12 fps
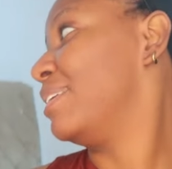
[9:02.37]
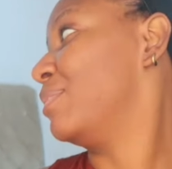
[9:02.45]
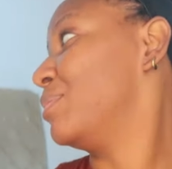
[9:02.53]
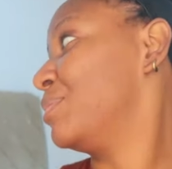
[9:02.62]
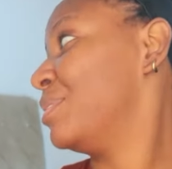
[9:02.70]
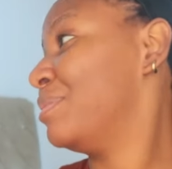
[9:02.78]

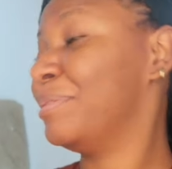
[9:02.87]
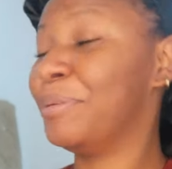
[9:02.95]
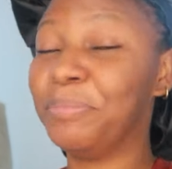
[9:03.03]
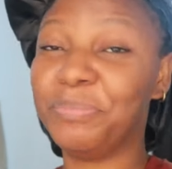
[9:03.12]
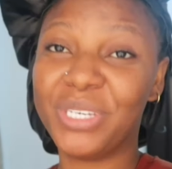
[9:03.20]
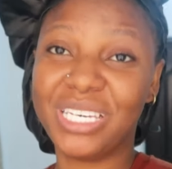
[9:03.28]
alone,
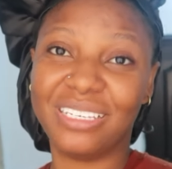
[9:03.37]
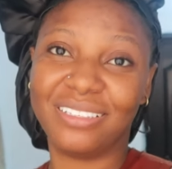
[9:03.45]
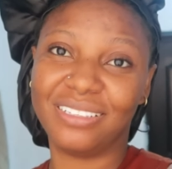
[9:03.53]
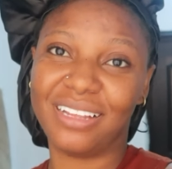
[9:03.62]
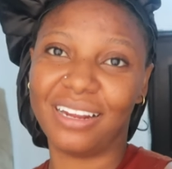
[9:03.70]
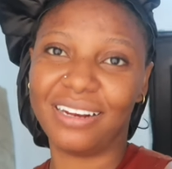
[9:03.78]
me
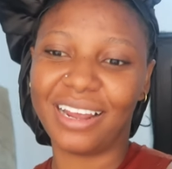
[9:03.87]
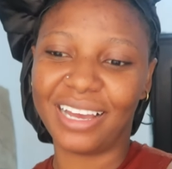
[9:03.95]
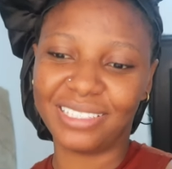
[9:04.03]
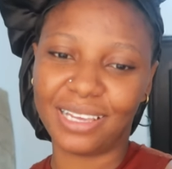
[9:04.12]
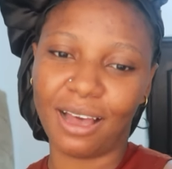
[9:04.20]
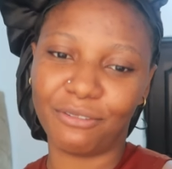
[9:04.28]
eating at
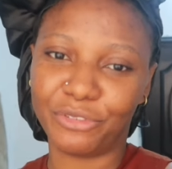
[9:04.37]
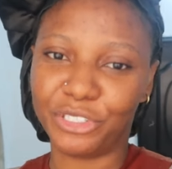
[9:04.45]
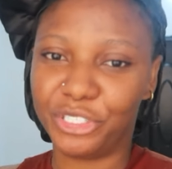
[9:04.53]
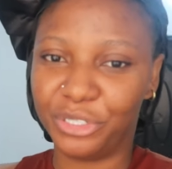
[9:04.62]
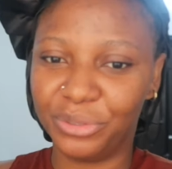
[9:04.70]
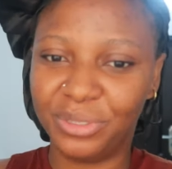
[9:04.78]
night have
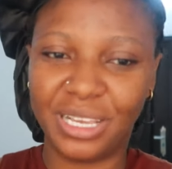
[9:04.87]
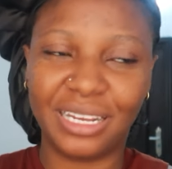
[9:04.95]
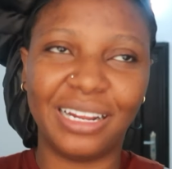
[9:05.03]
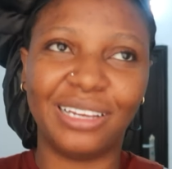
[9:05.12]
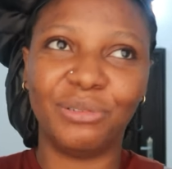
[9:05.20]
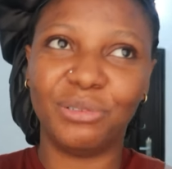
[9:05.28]
reduced,
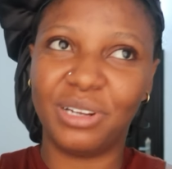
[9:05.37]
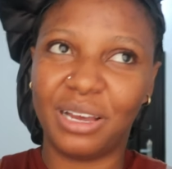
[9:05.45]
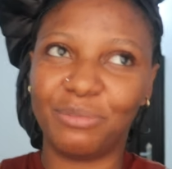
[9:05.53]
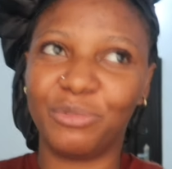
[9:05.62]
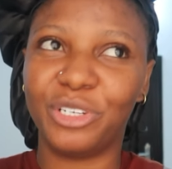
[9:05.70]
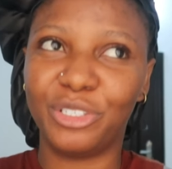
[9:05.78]
and I know that
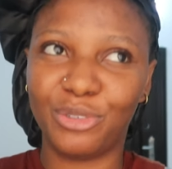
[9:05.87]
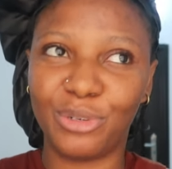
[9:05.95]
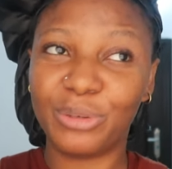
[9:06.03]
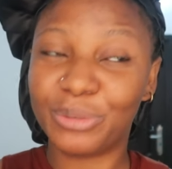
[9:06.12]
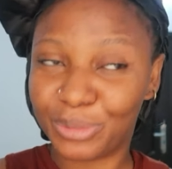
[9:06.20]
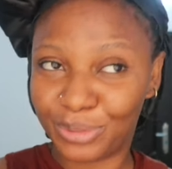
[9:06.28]
I'm going to
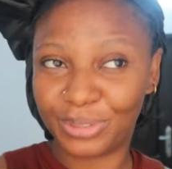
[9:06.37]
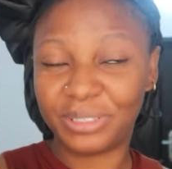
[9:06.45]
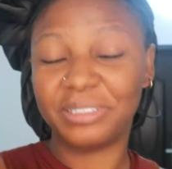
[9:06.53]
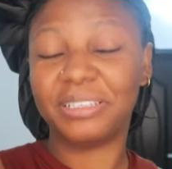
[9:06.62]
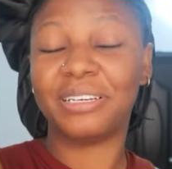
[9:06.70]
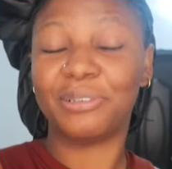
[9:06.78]
lose
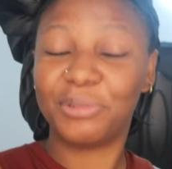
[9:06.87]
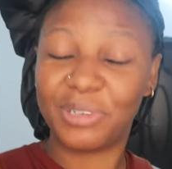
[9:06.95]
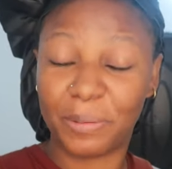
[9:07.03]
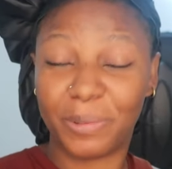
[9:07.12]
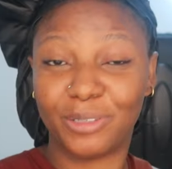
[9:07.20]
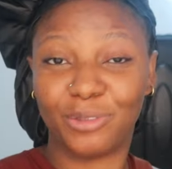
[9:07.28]
a
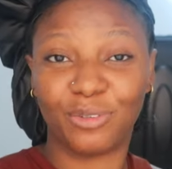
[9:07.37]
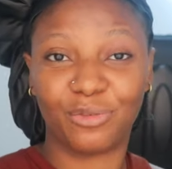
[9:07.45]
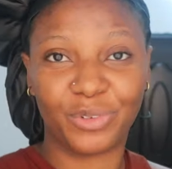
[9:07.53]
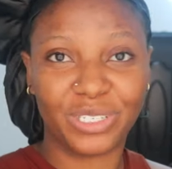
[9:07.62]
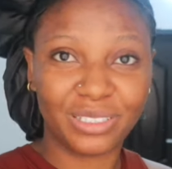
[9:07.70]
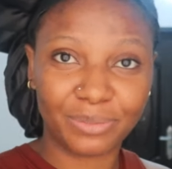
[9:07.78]
good amount
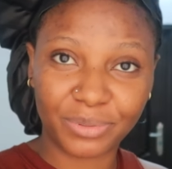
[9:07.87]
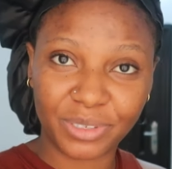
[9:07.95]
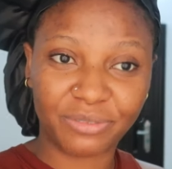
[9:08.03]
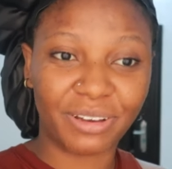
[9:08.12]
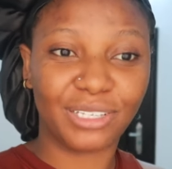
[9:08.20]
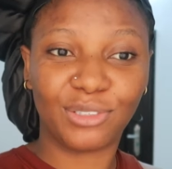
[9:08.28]
of weight
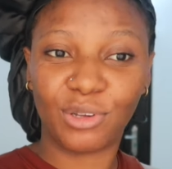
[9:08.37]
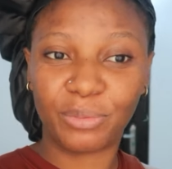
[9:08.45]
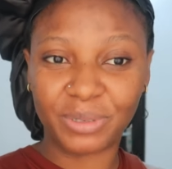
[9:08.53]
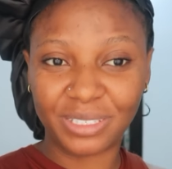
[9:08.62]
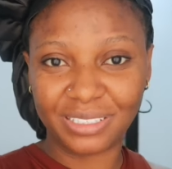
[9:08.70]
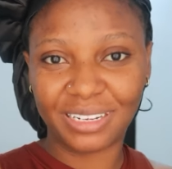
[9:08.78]
if I
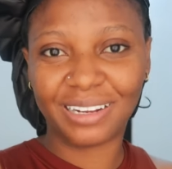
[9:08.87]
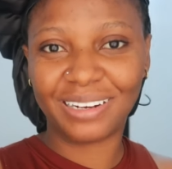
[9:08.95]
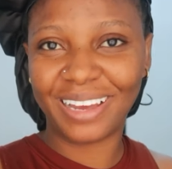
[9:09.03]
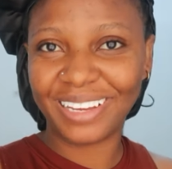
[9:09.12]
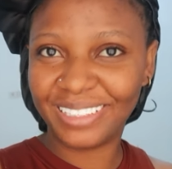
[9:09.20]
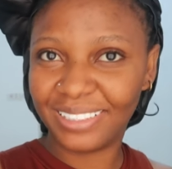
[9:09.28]
stop eating at
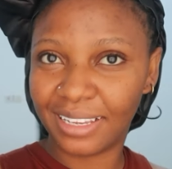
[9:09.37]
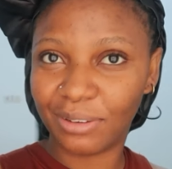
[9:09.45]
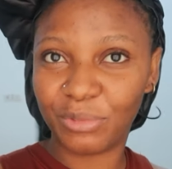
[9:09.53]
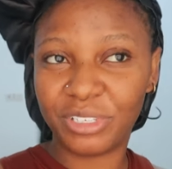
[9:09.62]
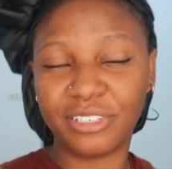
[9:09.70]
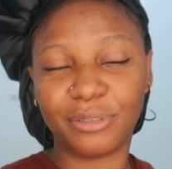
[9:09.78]
night,
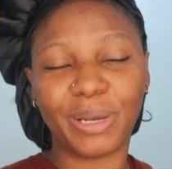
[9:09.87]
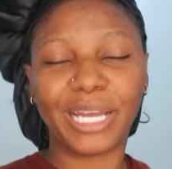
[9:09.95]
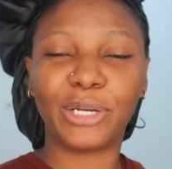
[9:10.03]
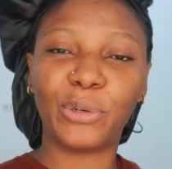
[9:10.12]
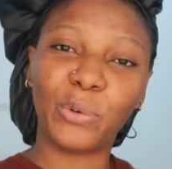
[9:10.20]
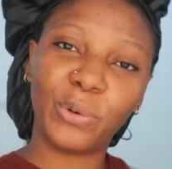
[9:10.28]
which is
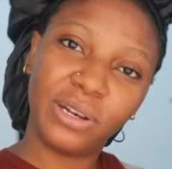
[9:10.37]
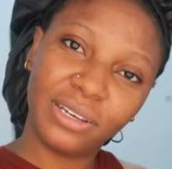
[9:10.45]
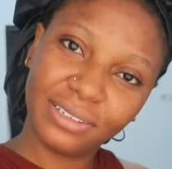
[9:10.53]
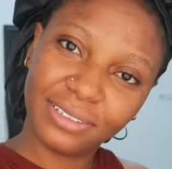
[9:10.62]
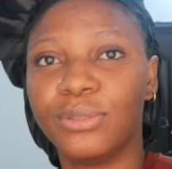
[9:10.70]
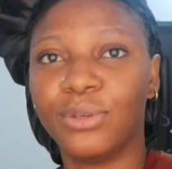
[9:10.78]
my goal.
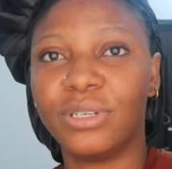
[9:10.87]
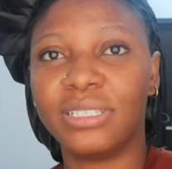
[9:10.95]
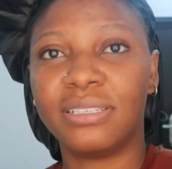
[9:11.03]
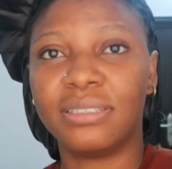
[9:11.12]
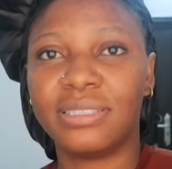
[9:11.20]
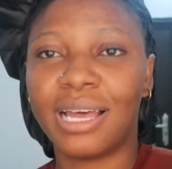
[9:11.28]
So
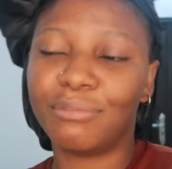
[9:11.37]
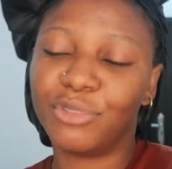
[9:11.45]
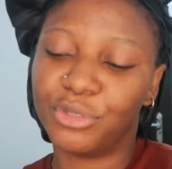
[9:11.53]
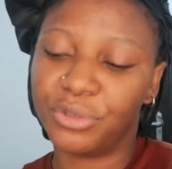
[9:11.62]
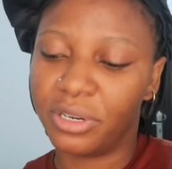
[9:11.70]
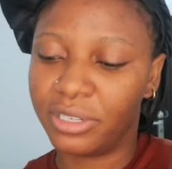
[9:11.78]
it is time
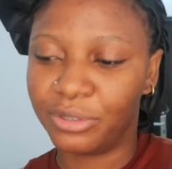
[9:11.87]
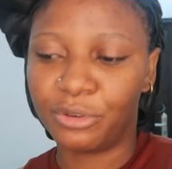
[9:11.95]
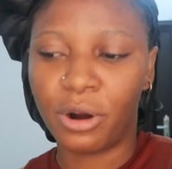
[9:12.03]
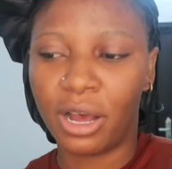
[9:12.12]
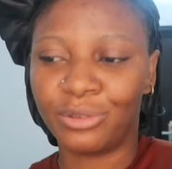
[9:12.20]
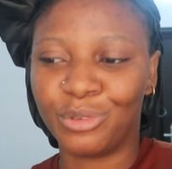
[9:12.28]
to really
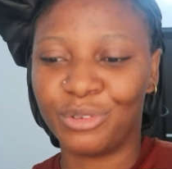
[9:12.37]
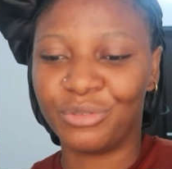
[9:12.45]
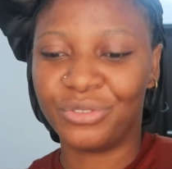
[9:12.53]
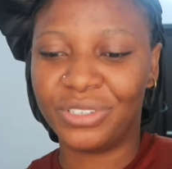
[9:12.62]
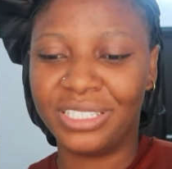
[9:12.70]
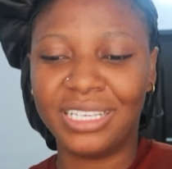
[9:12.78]
grow out
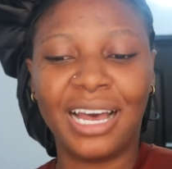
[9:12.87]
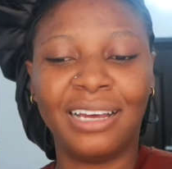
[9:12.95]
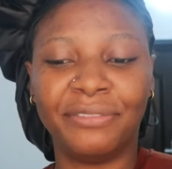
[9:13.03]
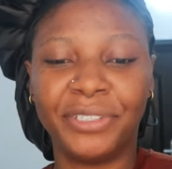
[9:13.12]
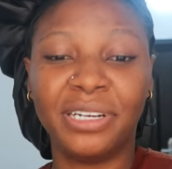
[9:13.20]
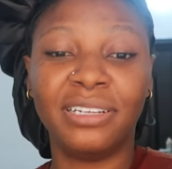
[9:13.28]
of it
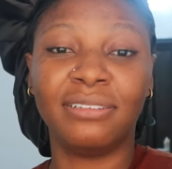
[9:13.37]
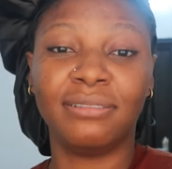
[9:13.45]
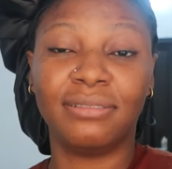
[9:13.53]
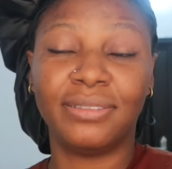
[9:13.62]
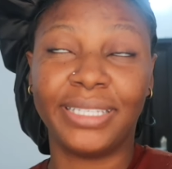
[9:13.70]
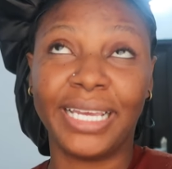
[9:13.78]
and
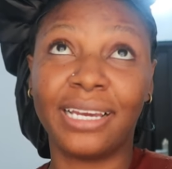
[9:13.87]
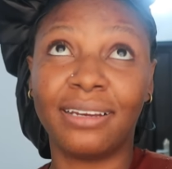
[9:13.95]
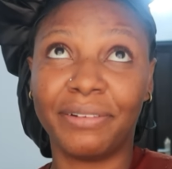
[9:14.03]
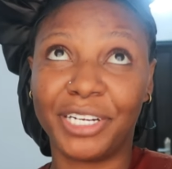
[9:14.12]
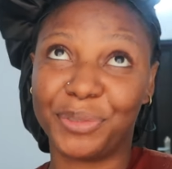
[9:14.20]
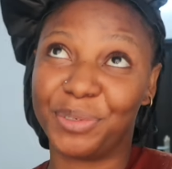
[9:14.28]
really
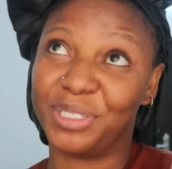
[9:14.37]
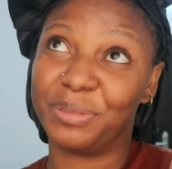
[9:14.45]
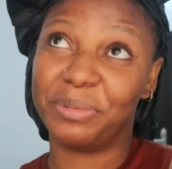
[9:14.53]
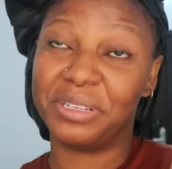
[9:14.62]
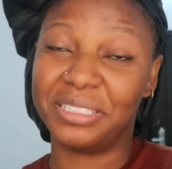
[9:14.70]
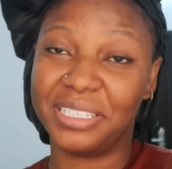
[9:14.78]
take
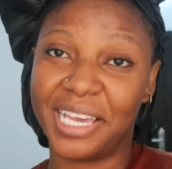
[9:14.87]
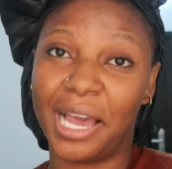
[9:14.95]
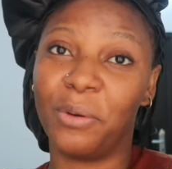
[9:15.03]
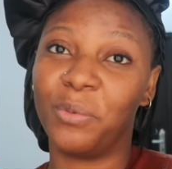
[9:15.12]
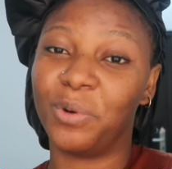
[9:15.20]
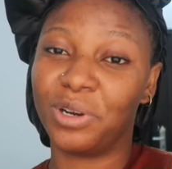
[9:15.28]
responsibility
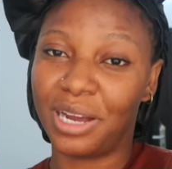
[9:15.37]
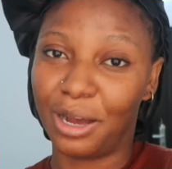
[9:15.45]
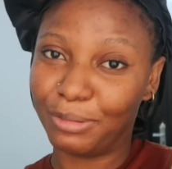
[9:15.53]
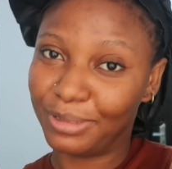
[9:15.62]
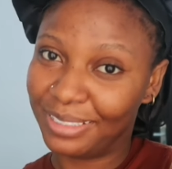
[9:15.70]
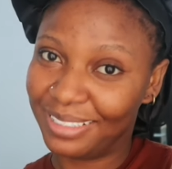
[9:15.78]
and work
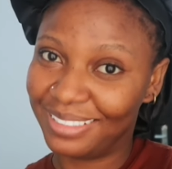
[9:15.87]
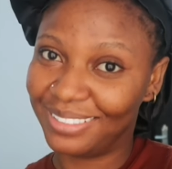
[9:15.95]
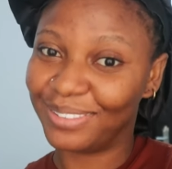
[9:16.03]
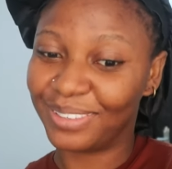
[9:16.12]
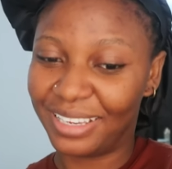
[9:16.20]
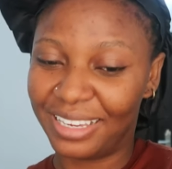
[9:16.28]
out,
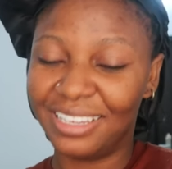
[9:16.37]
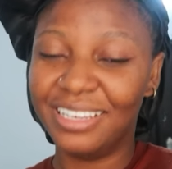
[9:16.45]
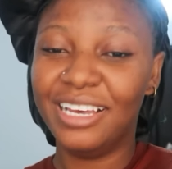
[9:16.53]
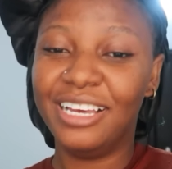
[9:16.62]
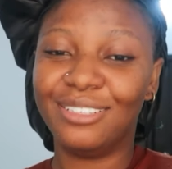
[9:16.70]
okay?